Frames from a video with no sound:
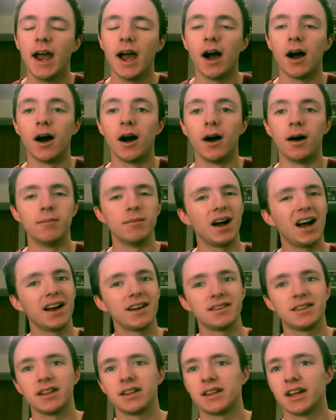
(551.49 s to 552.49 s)

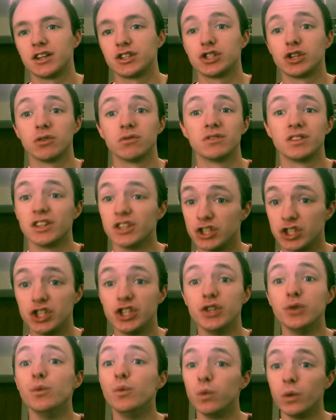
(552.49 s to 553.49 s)
I think that shows that
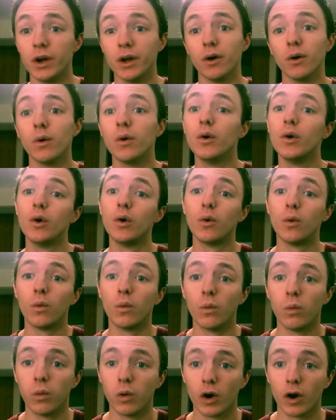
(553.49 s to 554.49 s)
she will
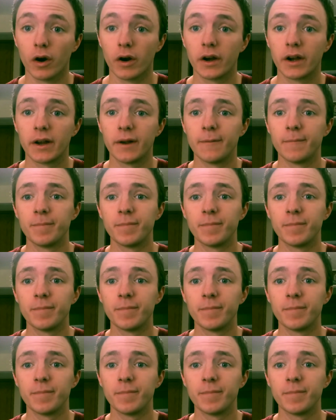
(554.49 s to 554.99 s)
work.